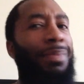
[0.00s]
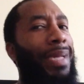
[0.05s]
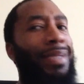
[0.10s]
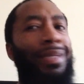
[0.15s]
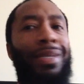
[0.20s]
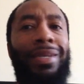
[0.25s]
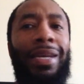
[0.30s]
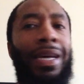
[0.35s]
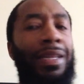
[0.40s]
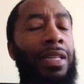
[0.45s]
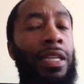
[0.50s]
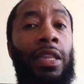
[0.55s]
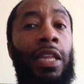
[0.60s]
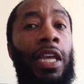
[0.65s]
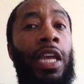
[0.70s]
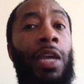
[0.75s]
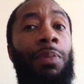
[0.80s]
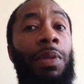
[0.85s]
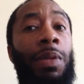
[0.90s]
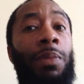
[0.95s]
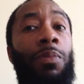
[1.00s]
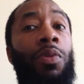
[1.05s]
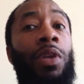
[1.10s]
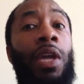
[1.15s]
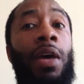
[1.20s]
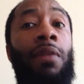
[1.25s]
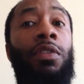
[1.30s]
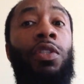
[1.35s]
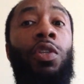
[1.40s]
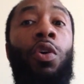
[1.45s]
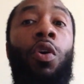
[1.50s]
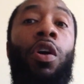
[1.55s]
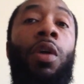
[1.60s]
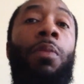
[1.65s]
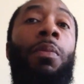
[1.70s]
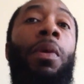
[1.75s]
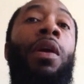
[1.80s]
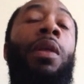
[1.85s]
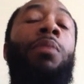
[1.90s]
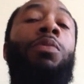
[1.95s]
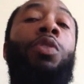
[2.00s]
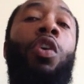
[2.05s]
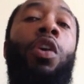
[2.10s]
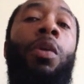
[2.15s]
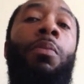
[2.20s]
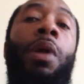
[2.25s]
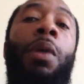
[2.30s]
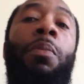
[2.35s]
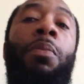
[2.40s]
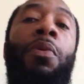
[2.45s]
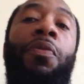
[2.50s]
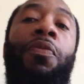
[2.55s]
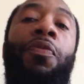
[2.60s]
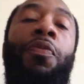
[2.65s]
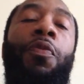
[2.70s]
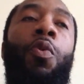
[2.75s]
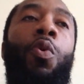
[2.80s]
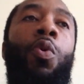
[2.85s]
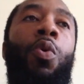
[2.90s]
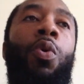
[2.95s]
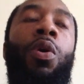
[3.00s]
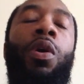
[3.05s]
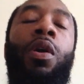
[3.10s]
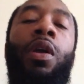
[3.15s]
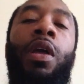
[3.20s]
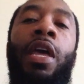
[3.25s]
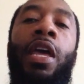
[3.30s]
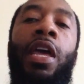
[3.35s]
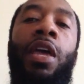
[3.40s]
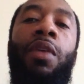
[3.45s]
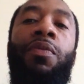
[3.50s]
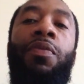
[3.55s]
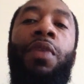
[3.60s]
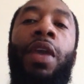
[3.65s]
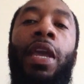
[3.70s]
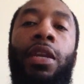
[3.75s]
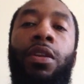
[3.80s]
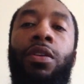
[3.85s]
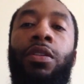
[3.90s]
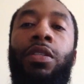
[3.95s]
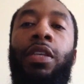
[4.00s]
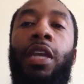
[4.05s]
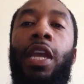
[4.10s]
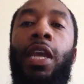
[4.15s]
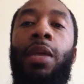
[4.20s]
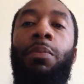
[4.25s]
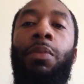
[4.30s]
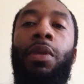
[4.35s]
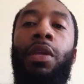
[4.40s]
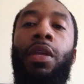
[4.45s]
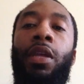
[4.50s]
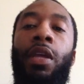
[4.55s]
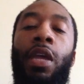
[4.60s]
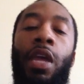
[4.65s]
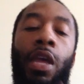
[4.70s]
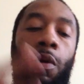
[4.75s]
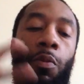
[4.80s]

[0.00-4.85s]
That's another thing people never talk about. I'm talking about before invaders came in.